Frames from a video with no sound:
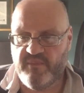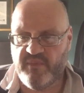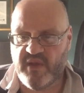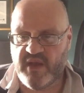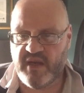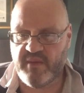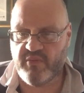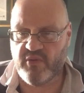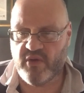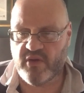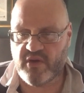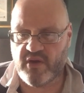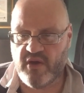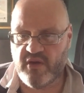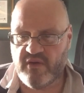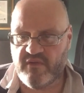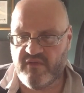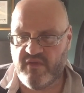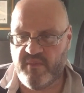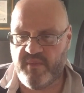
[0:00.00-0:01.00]
And he brought
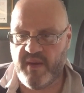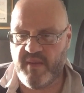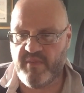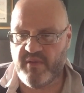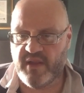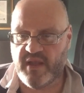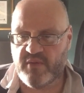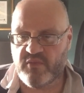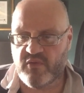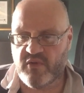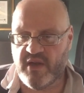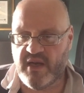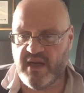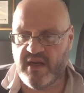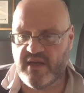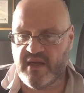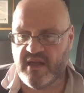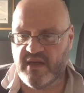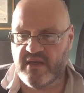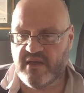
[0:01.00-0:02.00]
out of the people that were in
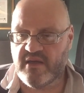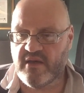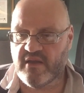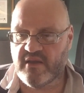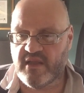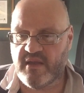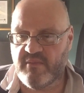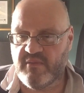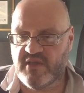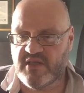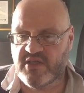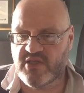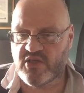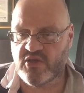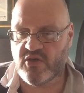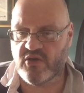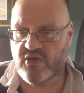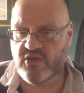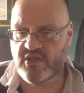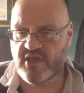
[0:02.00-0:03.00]
it, and cut them with
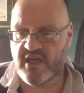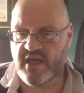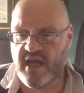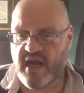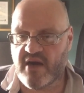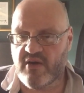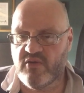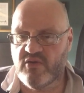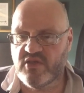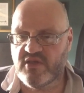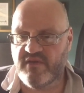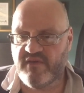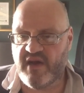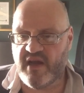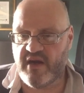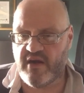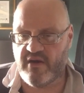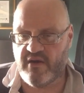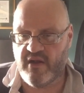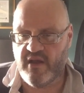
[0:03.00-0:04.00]
saws and harrows of
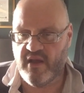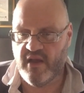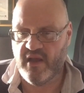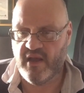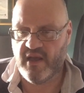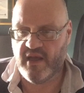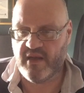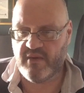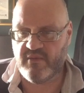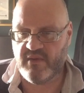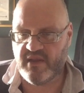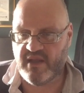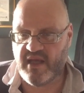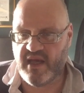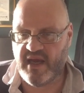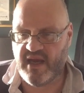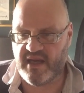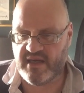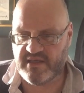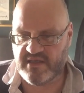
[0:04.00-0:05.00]
iron, and with
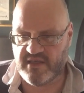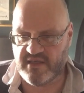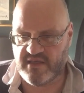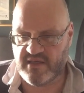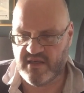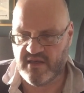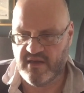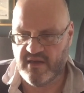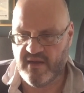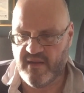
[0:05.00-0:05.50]
axes.